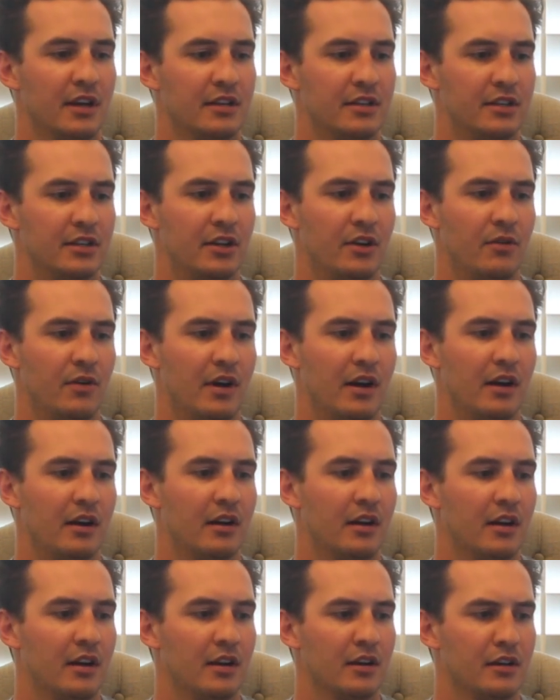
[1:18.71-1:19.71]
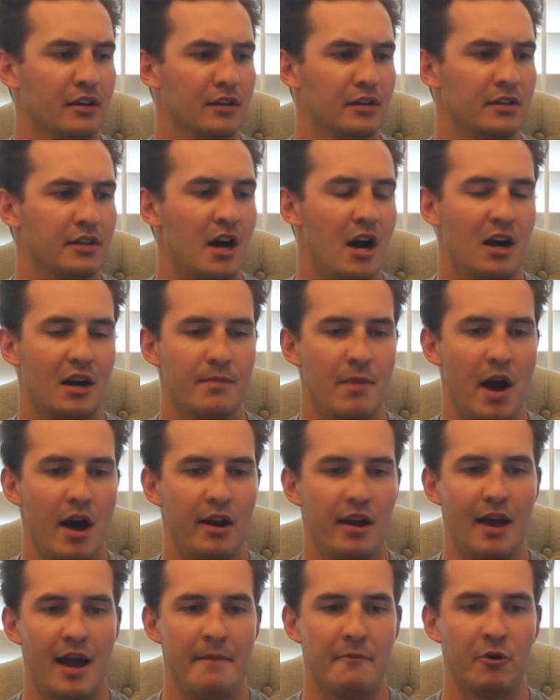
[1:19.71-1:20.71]
to talk about
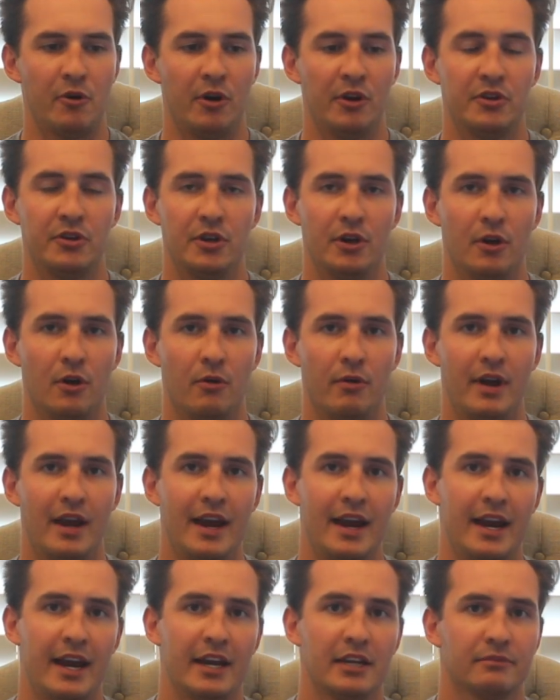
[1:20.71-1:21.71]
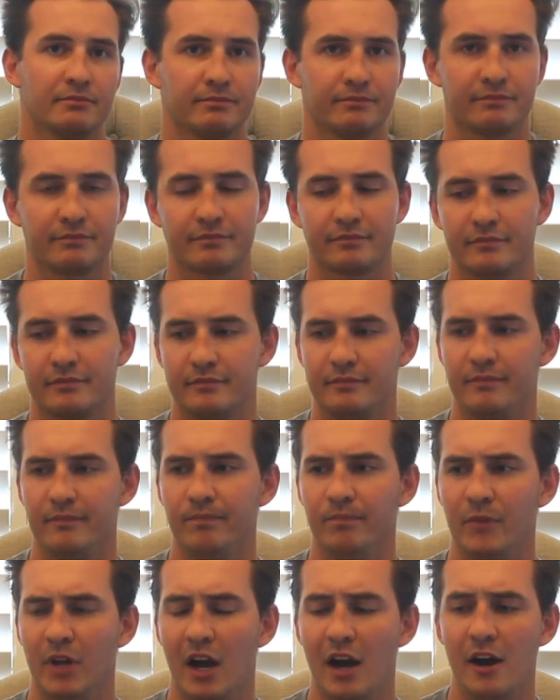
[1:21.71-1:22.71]
it. I'm going to do
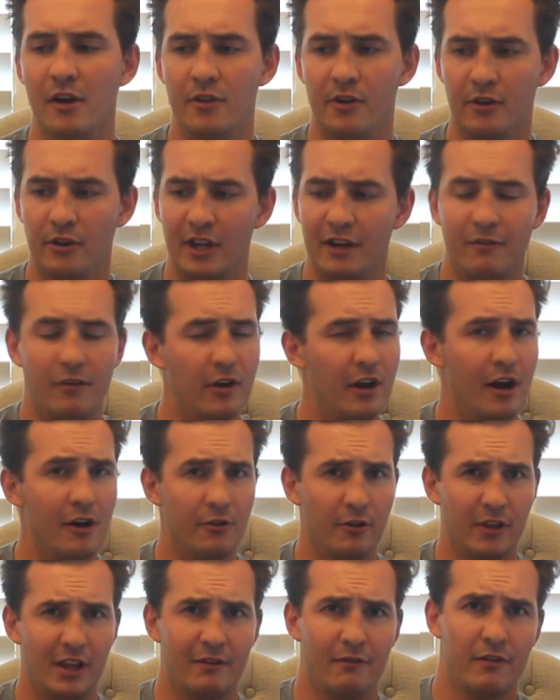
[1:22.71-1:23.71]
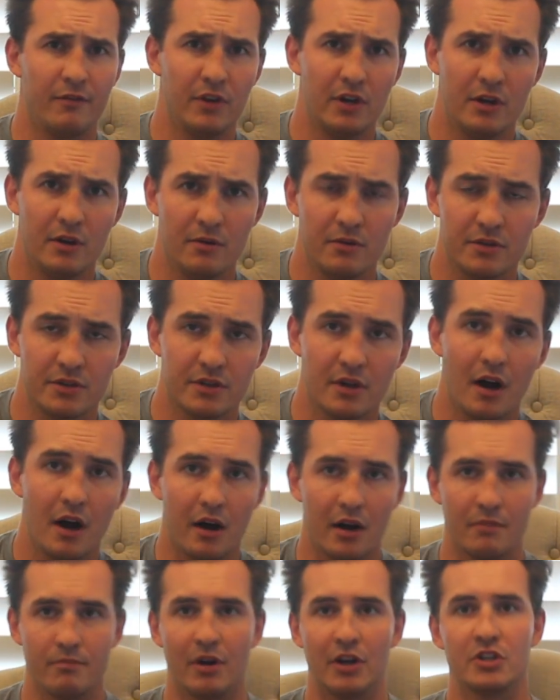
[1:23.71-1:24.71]
other reviews
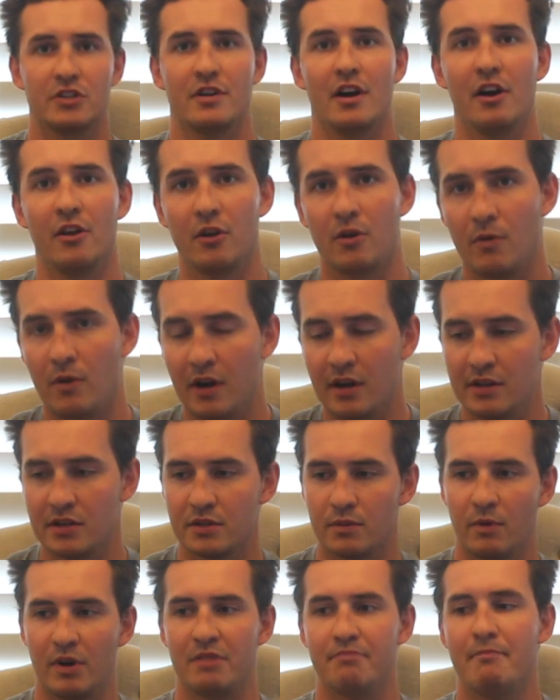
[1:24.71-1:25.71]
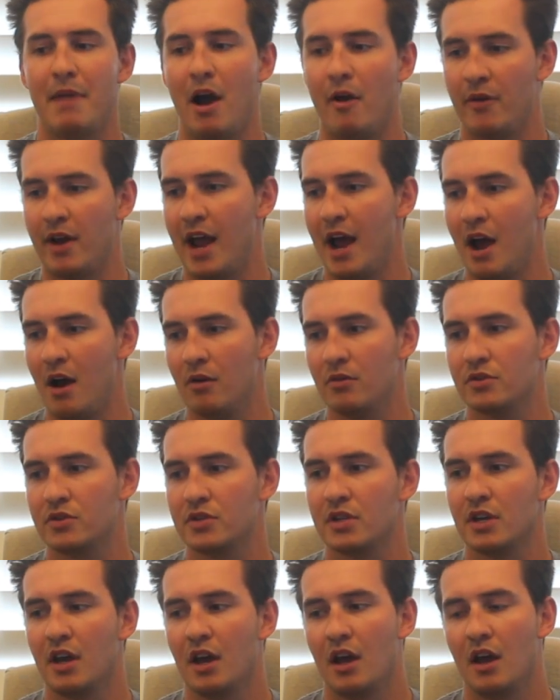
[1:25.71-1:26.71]
on a bunch of other ones with Mountain
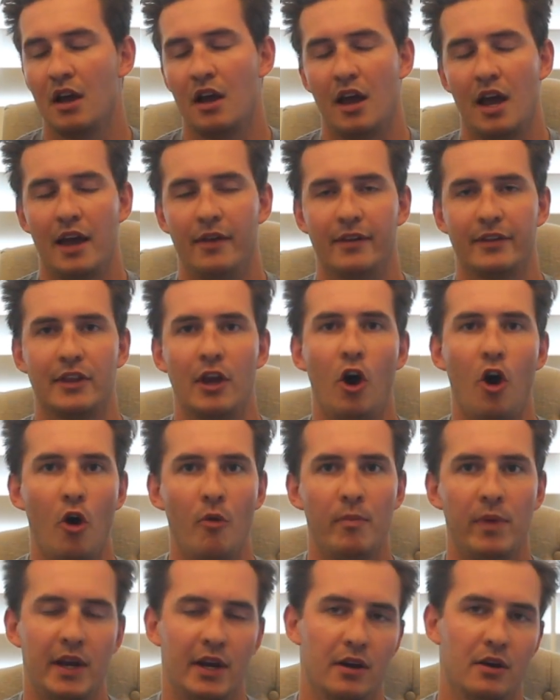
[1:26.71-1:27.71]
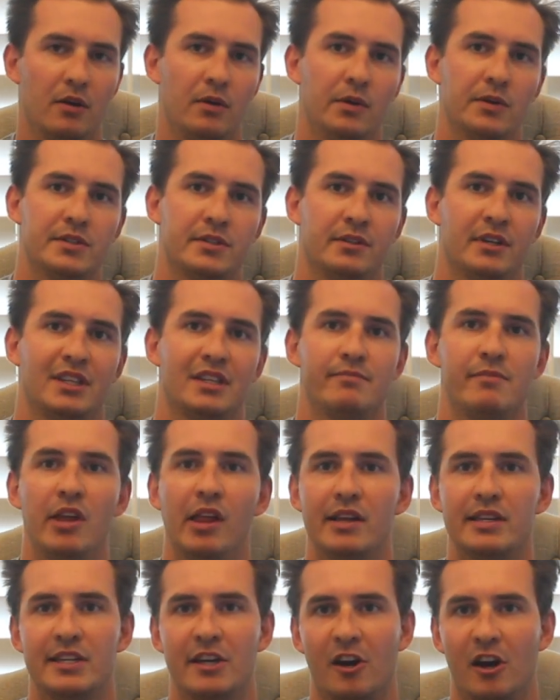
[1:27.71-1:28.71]
House and like the old meals and like the
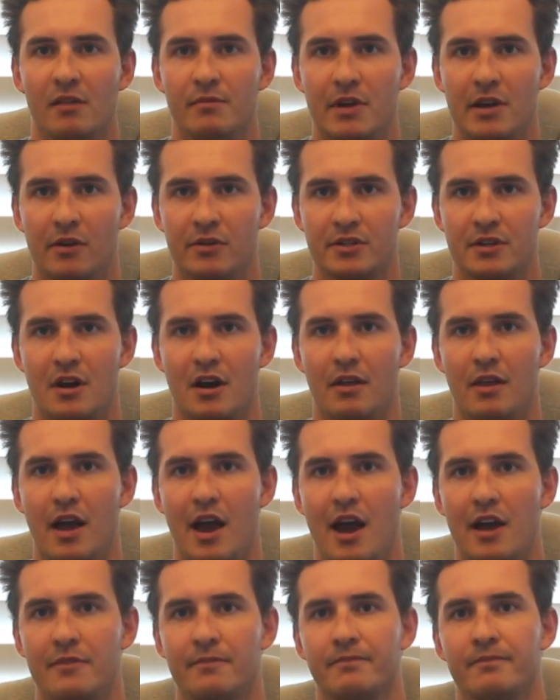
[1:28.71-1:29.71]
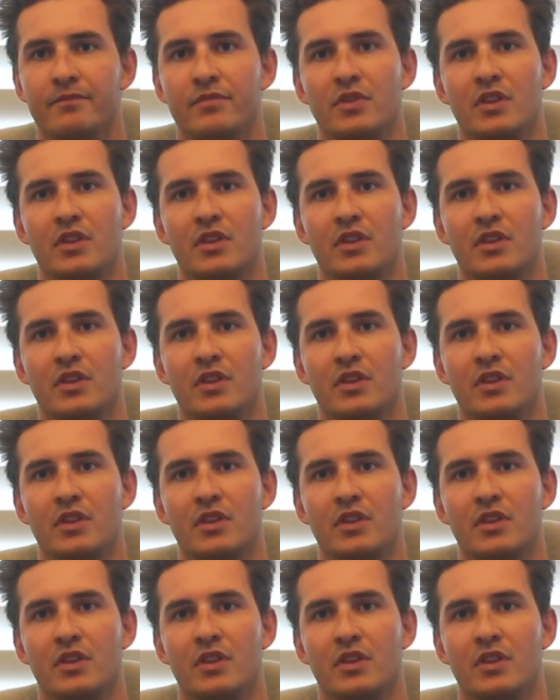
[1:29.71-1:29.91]
military meals and all that.